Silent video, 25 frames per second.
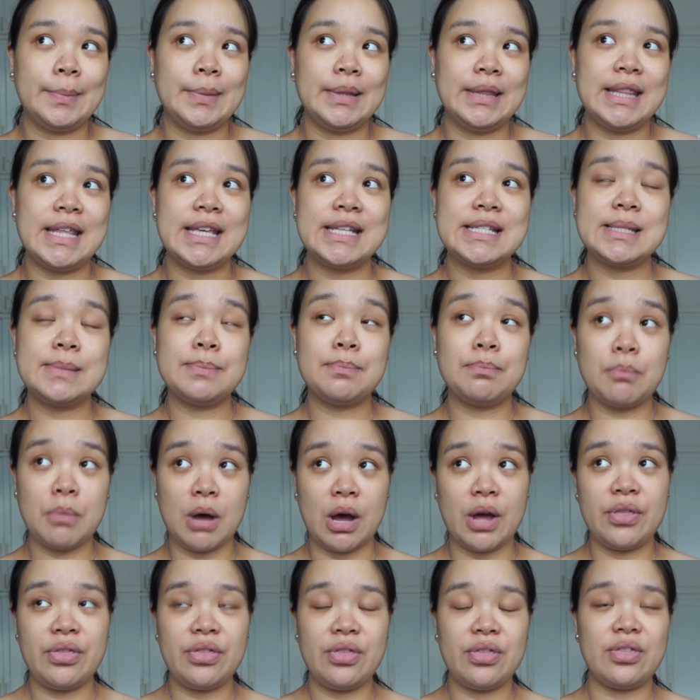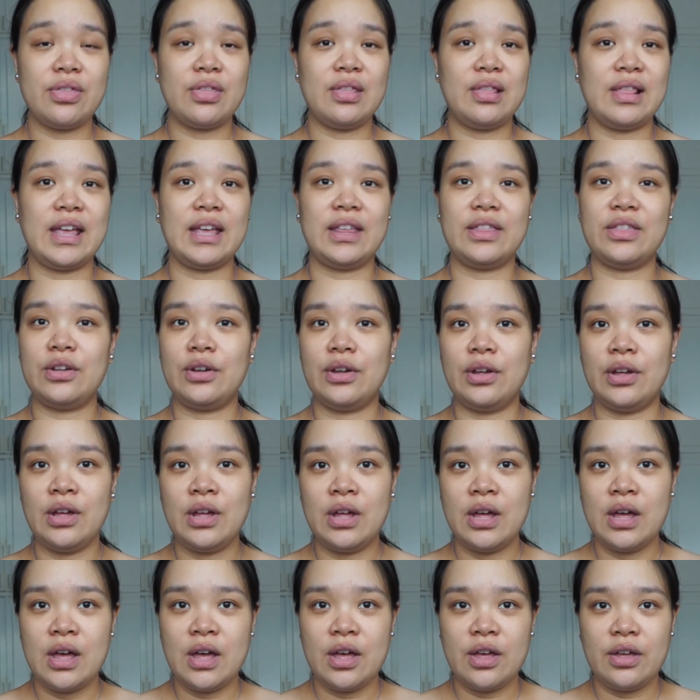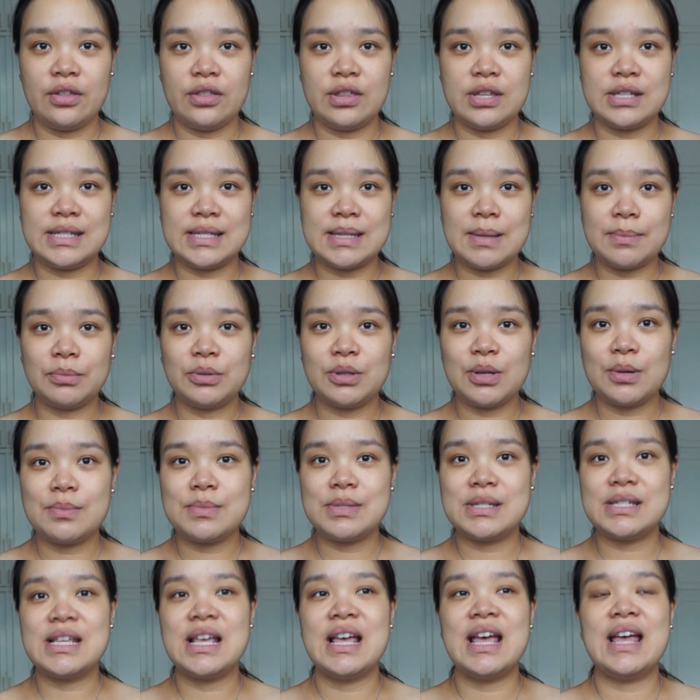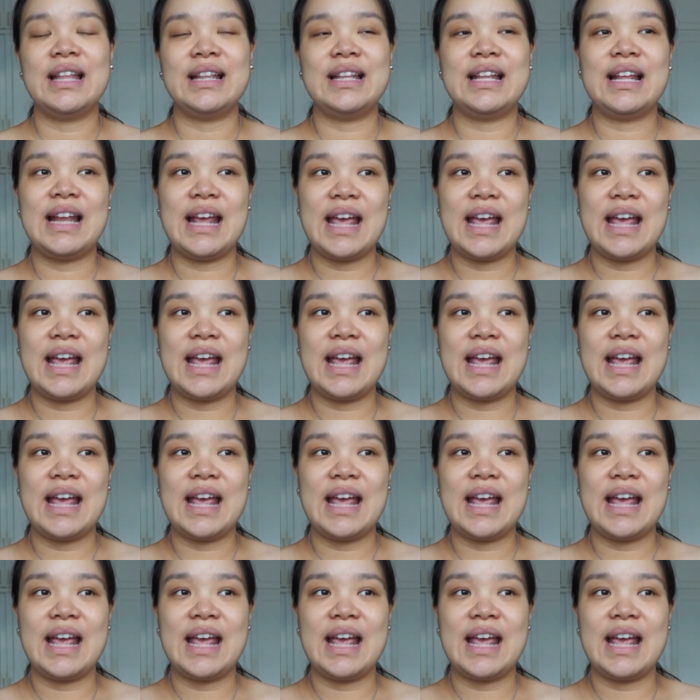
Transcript: this month, like the symptoms that I